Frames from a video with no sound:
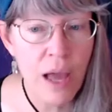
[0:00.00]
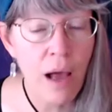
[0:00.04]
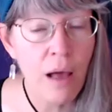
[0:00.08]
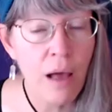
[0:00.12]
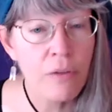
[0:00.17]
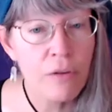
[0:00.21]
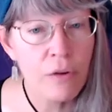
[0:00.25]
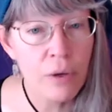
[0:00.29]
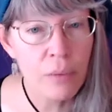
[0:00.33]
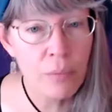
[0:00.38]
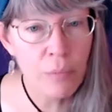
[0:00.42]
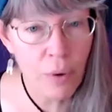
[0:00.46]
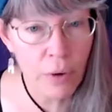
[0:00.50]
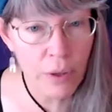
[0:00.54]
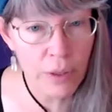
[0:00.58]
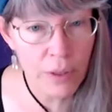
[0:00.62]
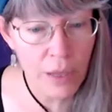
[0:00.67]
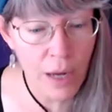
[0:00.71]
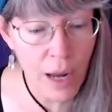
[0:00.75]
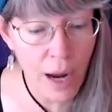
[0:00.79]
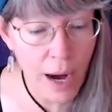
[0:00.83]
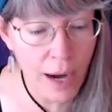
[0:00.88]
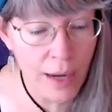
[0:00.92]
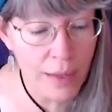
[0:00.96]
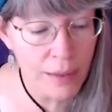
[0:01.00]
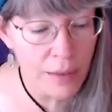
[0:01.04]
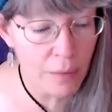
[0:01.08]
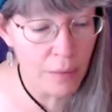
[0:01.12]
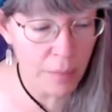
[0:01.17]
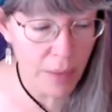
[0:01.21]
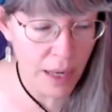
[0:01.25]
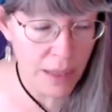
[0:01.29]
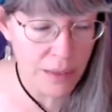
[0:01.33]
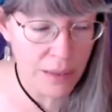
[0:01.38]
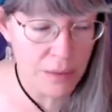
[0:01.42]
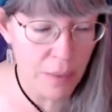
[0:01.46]
the other important
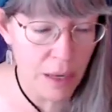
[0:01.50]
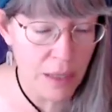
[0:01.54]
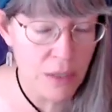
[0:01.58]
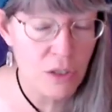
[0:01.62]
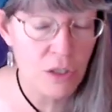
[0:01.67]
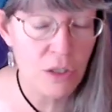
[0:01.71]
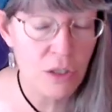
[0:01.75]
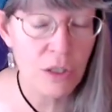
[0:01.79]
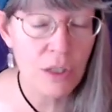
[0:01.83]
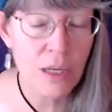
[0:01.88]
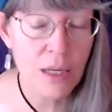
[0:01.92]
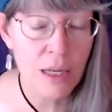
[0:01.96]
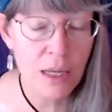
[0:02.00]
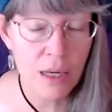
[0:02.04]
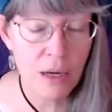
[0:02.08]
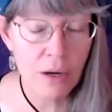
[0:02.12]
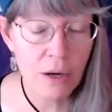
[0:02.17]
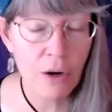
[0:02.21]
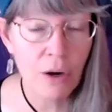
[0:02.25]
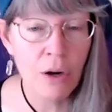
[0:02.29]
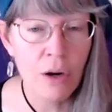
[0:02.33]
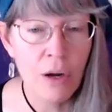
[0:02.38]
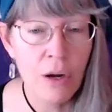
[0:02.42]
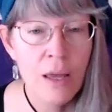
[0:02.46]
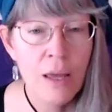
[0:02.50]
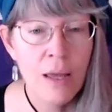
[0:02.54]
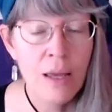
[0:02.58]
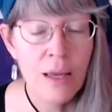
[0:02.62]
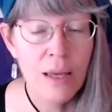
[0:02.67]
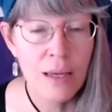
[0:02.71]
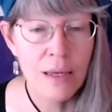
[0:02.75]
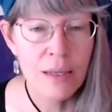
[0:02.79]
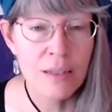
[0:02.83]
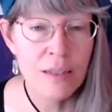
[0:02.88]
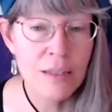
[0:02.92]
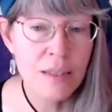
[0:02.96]
item, as mentioned here,
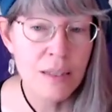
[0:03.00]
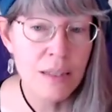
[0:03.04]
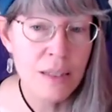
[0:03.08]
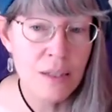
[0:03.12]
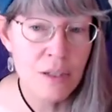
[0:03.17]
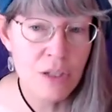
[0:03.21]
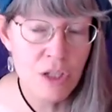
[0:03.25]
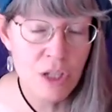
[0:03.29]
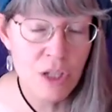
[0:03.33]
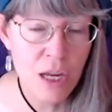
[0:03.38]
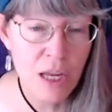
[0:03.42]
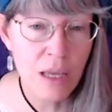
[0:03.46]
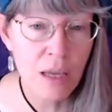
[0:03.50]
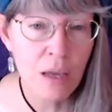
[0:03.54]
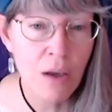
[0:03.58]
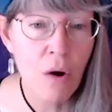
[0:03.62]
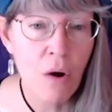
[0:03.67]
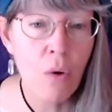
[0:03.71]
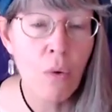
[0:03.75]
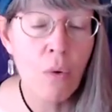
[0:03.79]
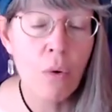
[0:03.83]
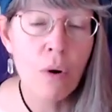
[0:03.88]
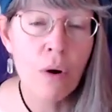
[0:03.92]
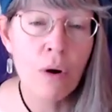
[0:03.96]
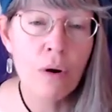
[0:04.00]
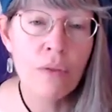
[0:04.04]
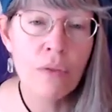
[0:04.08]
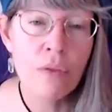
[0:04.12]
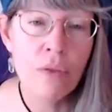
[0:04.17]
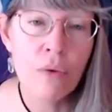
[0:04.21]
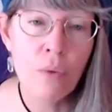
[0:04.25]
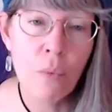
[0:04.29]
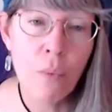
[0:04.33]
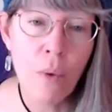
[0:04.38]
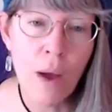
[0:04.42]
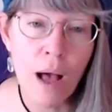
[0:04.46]
is the ching or
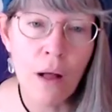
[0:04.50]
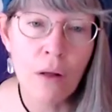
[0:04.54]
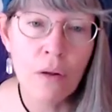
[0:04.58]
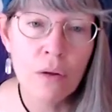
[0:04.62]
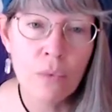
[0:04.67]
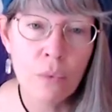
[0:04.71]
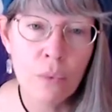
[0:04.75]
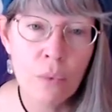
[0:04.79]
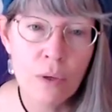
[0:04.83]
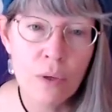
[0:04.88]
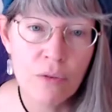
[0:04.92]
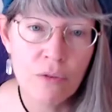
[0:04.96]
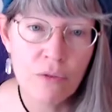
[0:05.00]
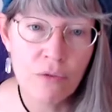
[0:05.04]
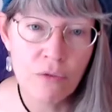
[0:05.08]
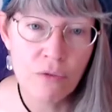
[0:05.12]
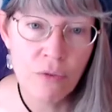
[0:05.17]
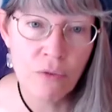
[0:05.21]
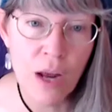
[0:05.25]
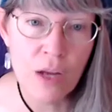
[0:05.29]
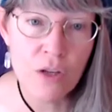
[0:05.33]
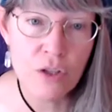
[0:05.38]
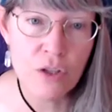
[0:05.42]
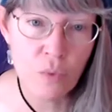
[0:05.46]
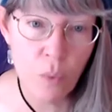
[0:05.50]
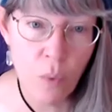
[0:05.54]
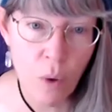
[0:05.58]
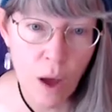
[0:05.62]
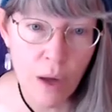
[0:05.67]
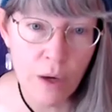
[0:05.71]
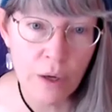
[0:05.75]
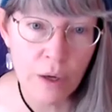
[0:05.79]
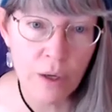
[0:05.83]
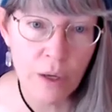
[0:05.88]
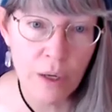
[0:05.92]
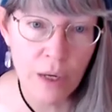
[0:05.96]
the well with fresh
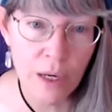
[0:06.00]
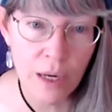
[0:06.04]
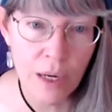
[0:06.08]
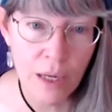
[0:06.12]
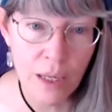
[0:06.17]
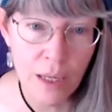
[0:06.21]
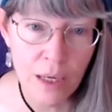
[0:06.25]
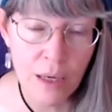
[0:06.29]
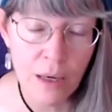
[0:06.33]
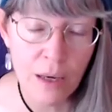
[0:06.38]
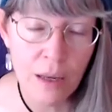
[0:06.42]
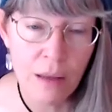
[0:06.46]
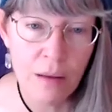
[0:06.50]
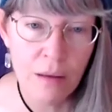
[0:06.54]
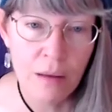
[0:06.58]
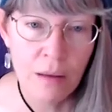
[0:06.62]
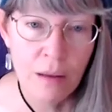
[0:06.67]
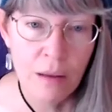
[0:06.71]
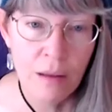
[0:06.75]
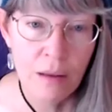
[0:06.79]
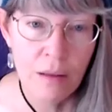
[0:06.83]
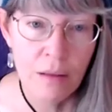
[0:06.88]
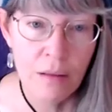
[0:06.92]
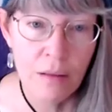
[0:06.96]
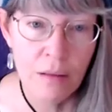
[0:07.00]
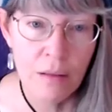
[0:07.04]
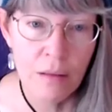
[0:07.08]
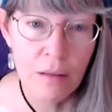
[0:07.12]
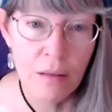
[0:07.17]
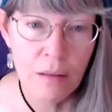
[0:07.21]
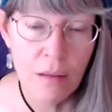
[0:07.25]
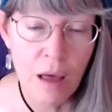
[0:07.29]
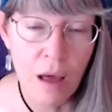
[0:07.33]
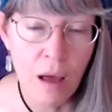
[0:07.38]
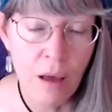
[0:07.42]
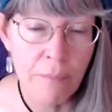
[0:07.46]
water in
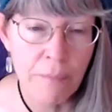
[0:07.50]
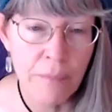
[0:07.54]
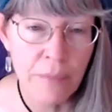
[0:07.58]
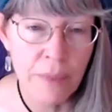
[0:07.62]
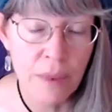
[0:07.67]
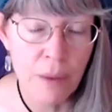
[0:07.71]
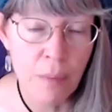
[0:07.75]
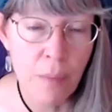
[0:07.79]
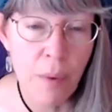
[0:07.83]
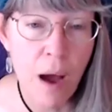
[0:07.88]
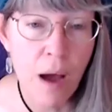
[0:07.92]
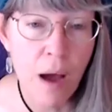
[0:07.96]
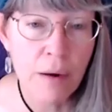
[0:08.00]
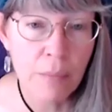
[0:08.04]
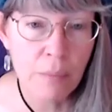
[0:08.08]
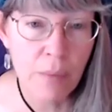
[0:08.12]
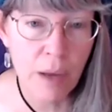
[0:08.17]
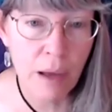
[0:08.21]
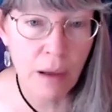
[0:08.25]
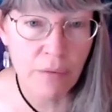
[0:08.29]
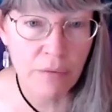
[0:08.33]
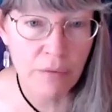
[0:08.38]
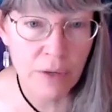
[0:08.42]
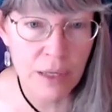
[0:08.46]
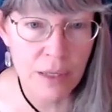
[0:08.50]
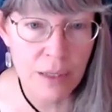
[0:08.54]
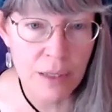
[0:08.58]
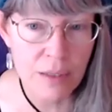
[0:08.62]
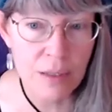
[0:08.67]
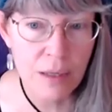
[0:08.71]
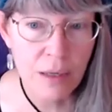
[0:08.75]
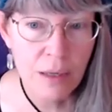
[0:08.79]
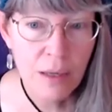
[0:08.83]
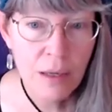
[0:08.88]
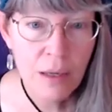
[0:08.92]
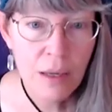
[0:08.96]
the bottom of
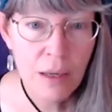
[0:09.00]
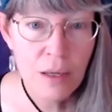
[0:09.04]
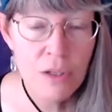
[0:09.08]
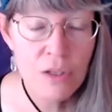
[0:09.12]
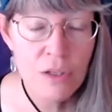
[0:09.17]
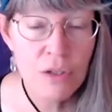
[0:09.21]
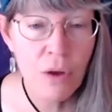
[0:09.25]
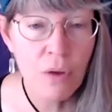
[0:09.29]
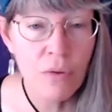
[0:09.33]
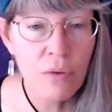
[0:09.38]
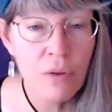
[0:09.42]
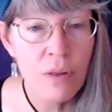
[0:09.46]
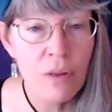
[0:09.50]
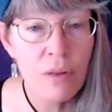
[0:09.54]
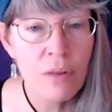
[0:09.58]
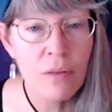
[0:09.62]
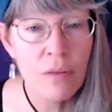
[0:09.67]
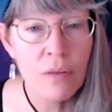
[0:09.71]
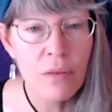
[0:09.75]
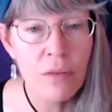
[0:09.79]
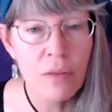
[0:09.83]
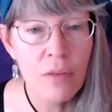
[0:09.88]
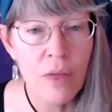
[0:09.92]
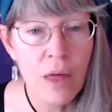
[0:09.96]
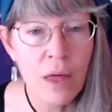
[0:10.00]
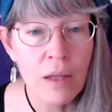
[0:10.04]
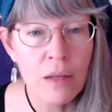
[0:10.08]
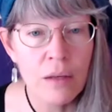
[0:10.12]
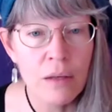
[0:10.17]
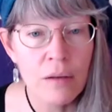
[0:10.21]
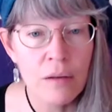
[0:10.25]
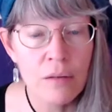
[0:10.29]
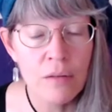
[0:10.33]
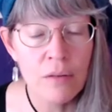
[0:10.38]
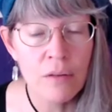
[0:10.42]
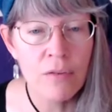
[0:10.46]
it, so
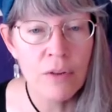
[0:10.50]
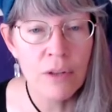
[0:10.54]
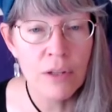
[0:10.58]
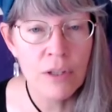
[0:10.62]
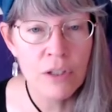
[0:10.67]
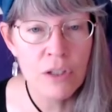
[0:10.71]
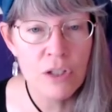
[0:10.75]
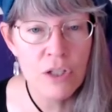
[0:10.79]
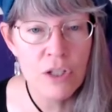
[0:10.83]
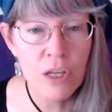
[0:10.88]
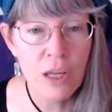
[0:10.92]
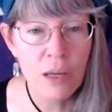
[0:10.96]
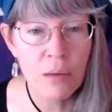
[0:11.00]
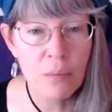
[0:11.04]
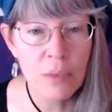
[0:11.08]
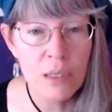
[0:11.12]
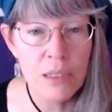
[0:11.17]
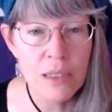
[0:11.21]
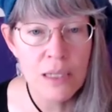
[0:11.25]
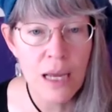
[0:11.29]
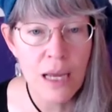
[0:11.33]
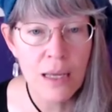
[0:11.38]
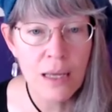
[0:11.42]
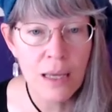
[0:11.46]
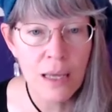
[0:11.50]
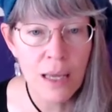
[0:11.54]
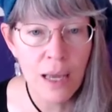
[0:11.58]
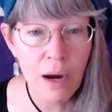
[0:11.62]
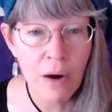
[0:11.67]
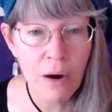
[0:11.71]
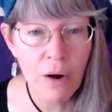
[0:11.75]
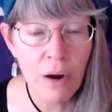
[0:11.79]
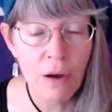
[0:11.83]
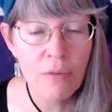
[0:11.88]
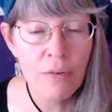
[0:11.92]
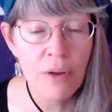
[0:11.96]
that the village can be taken
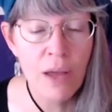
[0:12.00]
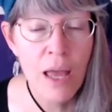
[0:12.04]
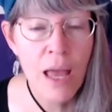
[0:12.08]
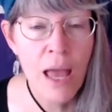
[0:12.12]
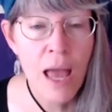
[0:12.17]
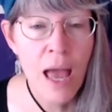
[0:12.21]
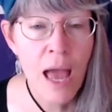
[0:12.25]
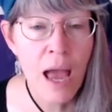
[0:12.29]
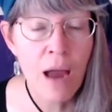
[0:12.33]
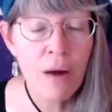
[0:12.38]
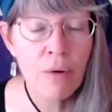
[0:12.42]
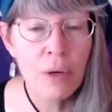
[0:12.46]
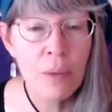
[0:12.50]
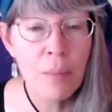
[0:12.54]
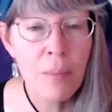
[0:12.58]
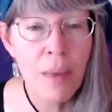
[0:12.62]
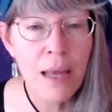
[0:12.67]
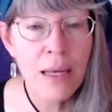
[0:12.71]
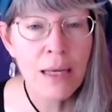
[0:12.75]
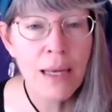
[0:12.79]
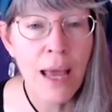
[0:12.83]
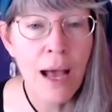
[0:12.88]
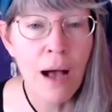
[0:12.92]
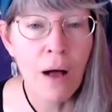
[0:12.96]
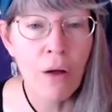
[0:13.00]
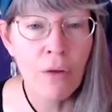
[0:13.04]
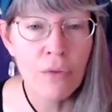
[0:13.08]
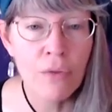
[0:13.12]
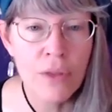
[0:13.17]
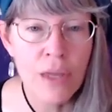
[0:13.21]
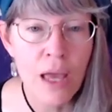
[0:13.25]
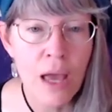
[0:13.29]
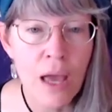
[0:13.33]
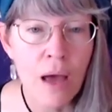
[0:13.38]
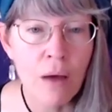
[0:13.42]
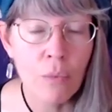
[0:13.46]
care of and remain
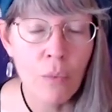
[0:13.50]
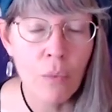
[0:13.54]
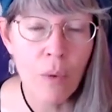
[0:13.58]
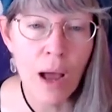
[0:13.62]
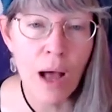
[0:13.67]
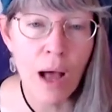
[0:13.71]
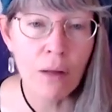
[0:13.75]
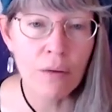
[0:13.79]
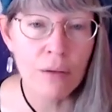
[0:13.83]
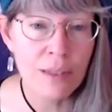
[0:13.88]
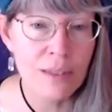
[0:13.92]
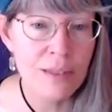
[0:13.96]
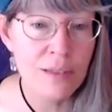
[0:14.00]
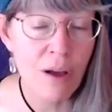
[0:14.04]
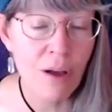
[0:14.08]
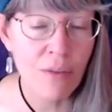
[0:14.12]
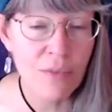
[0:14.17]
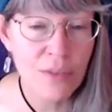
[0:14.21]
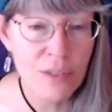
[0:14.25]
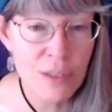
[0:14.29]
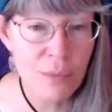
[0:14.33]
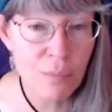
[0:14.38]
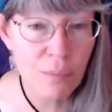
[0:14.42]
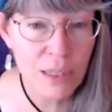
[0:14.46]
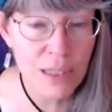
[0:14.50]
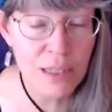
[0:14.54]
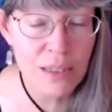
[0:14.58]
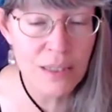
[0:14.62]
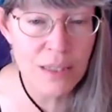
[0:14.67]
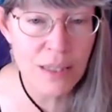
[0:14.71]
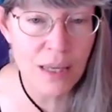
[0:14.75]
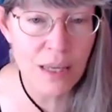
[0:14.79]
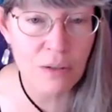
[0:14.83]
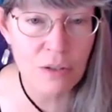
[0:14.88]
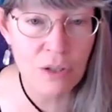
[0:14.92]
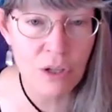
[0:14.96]
healthy and well. It's on the
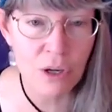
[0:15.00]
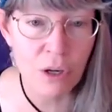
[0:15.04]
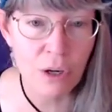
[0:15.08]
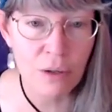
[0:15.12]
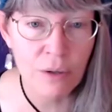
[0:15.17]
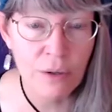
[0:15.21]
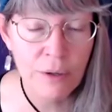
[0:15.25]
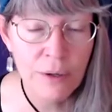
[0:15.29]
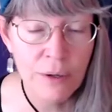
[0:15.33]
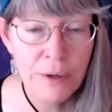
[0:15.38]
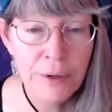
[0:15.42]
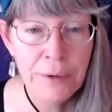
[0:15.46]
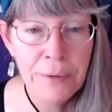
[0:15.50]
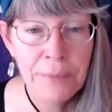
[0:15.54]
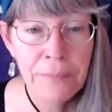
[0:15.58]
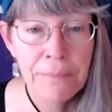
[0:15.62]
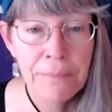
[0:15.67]
spleen center,